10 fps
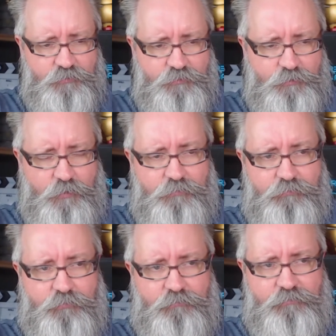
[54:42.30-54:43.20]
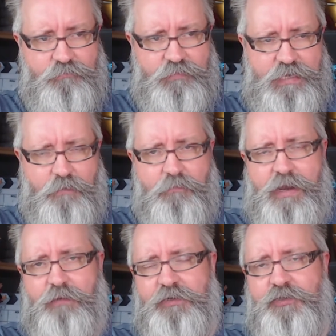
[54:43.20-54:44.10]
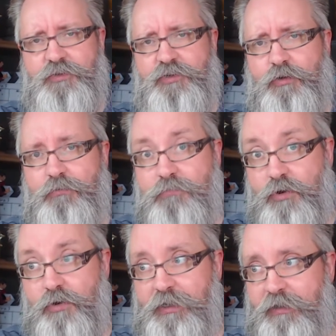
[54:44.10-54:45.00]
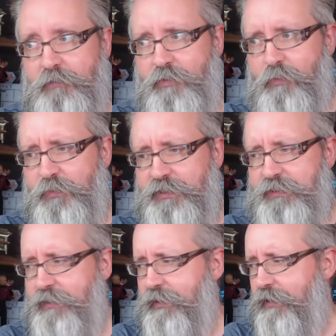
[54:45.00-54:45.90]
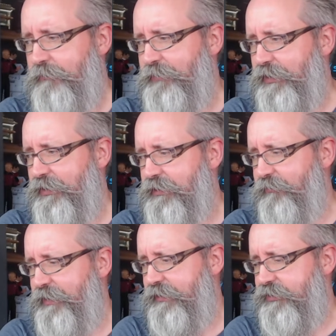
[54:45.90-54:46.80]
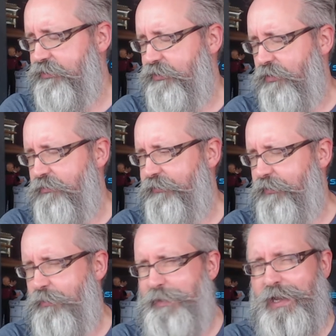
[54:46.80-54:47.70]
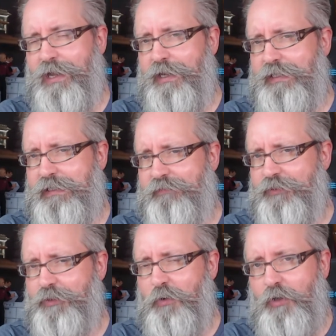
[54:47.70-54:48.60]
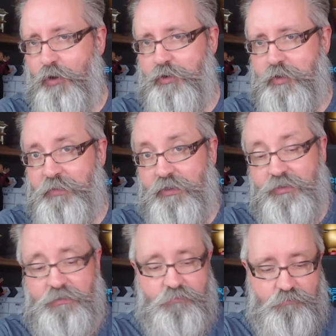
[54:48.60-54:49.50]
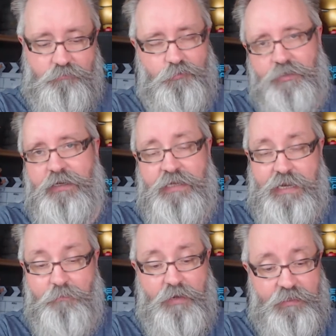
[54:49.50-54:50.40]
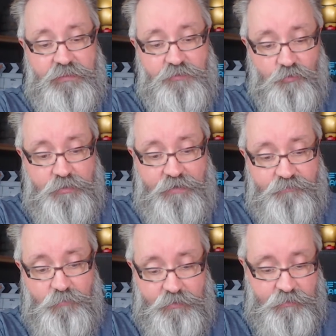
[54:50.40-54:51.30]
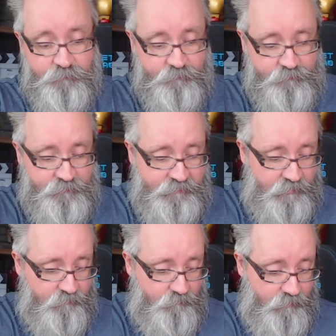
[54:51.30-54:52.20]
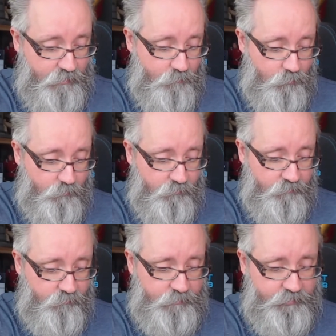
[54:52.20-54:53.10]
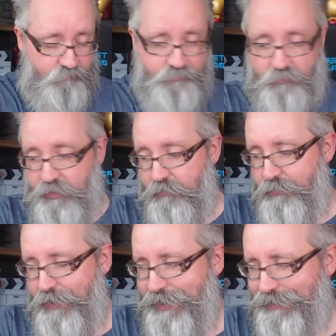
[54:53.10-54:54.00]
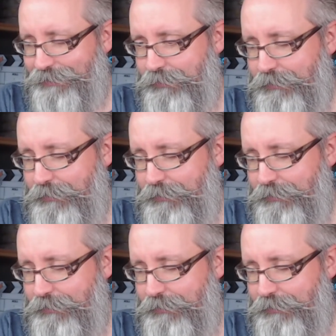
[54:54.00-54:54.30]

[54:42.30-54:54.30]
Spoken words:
So I'm getting back in my studio more. Now the problem is, because I've been so far behind for so long, because I was looking at, in my case, looking after my mum when she broke her back,